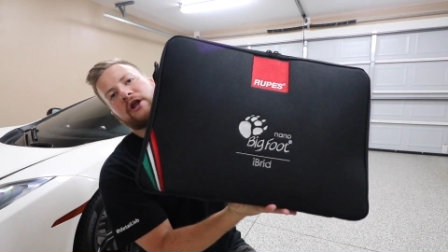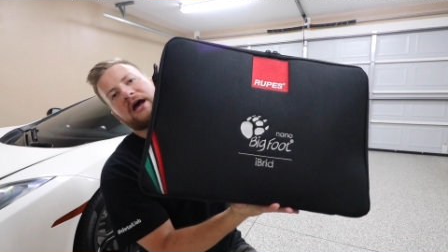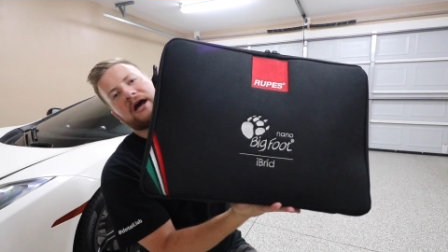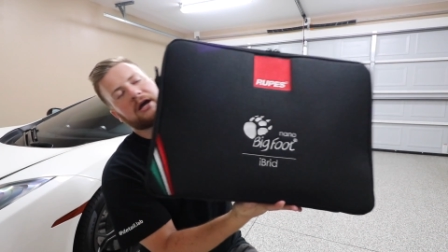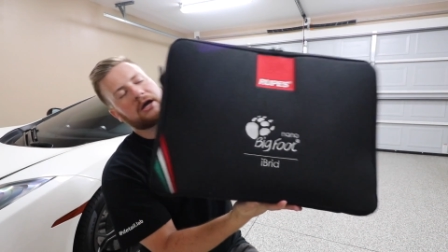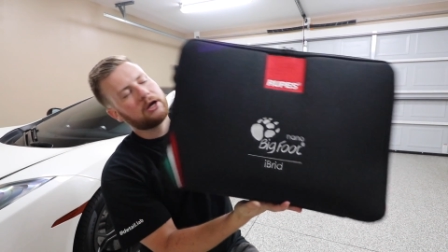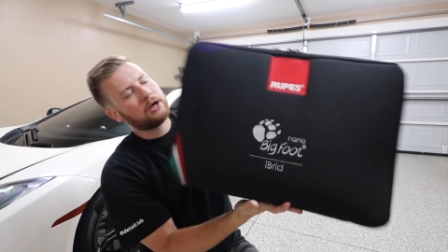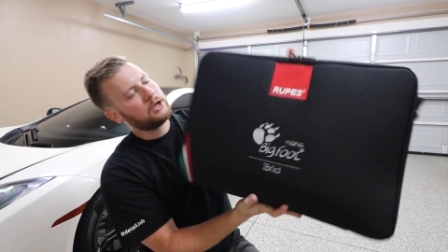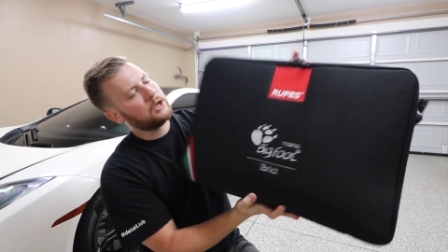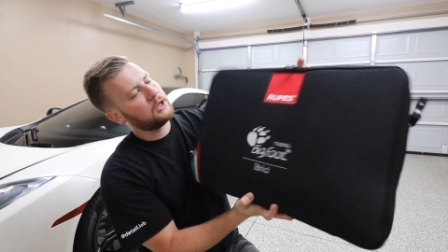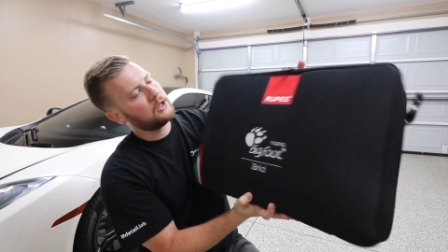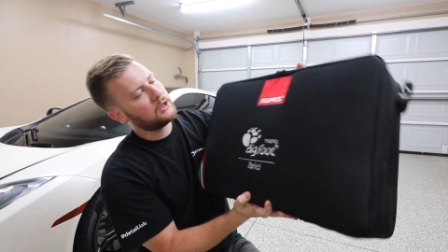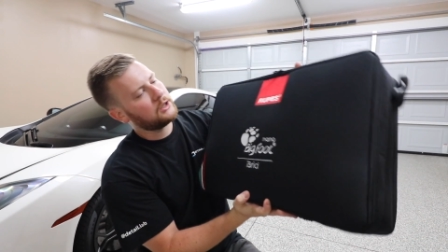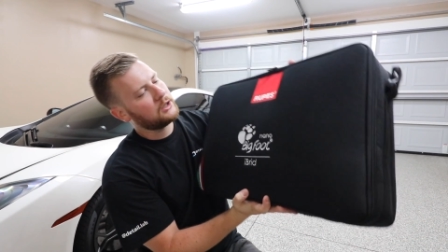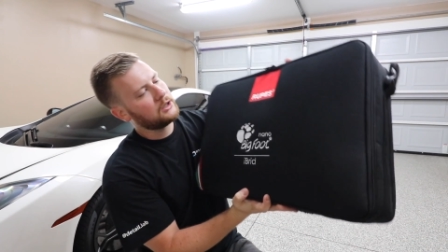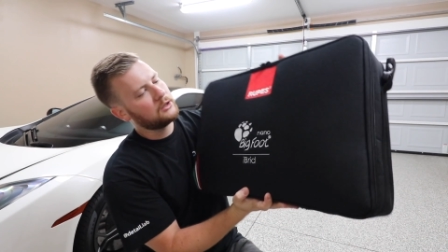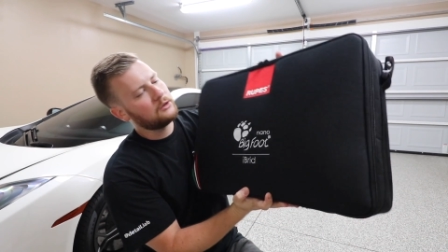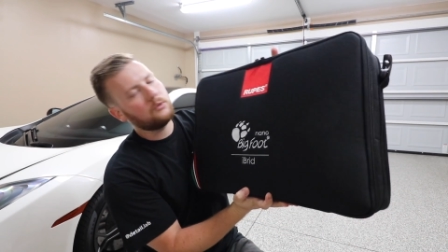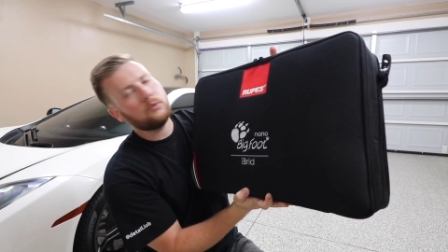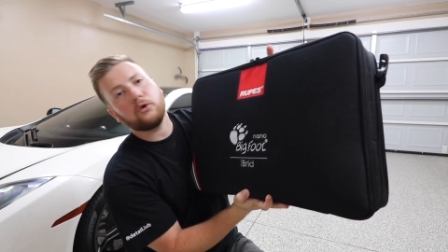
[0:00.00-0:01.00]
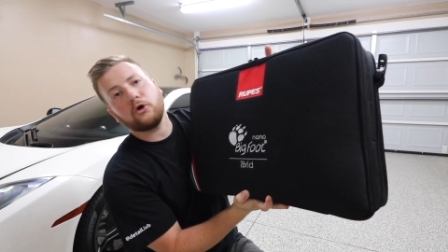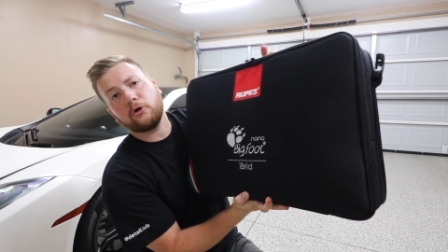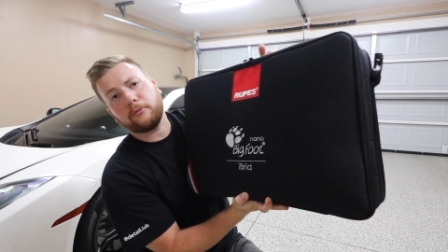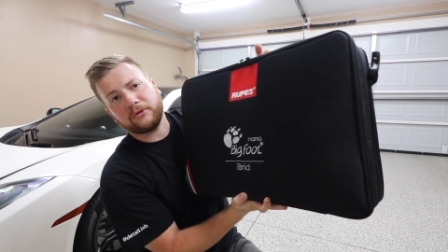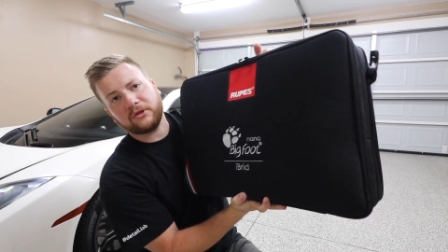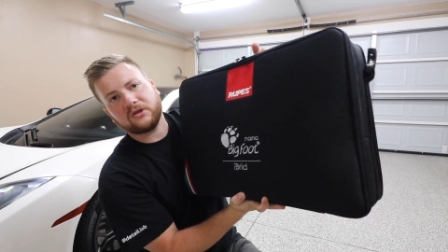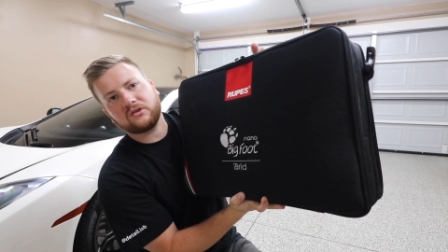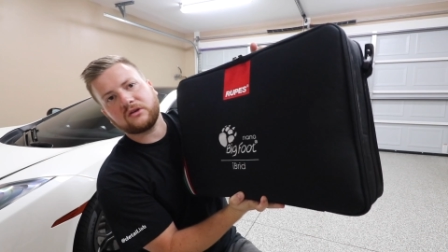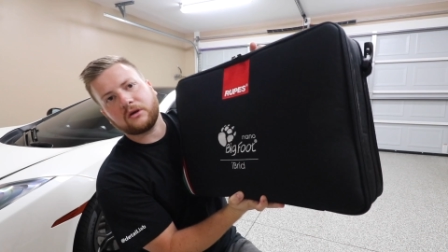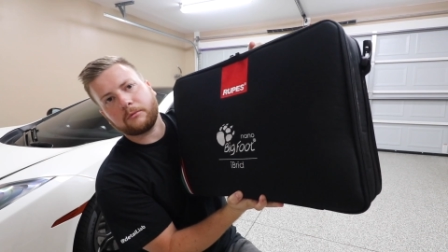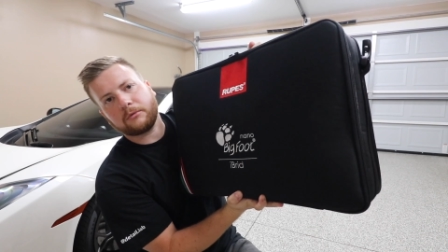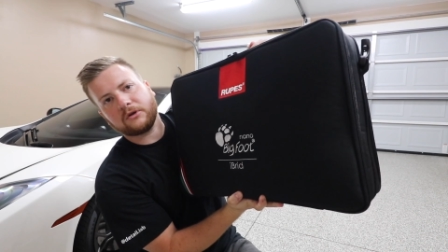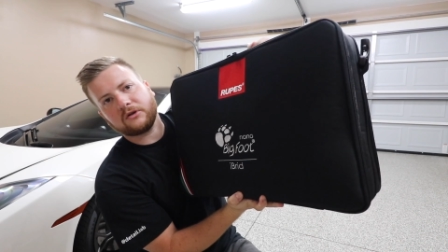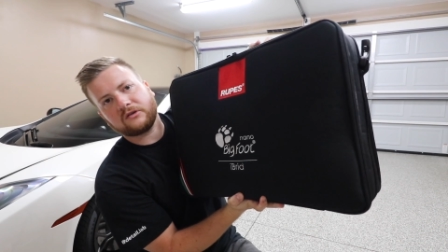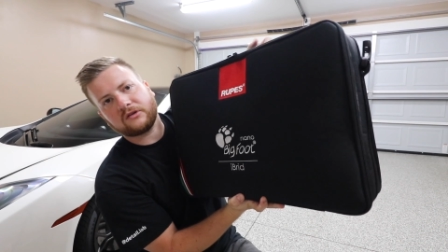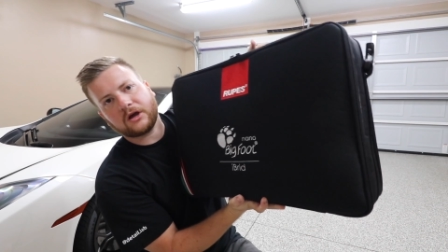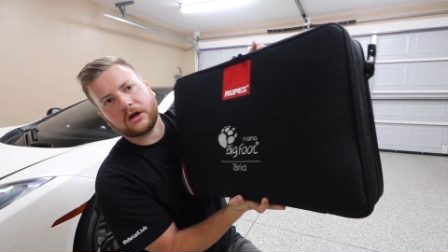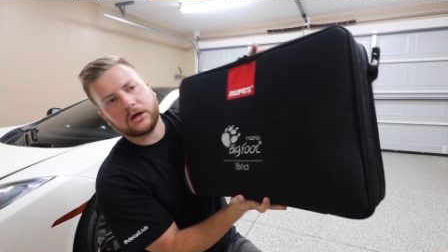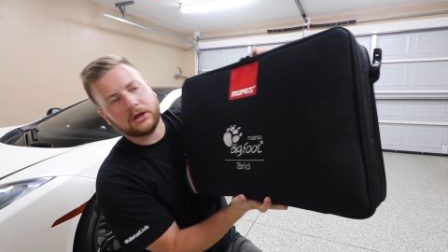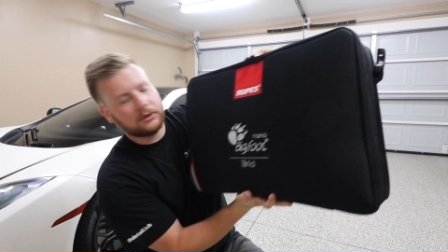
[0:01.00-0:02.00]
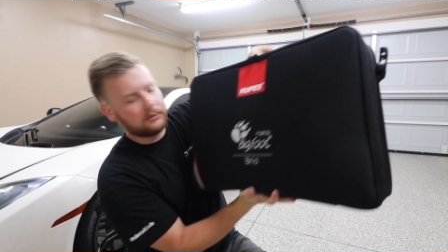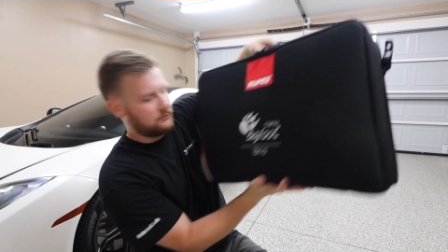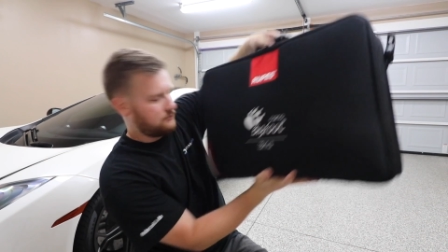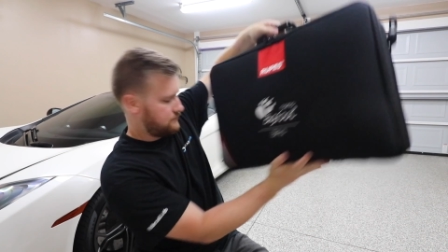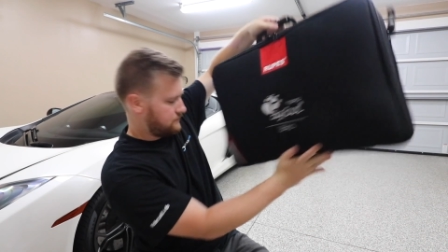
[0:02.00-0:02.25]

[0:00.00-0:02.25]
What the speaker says: Neck. We'll open this up in a second.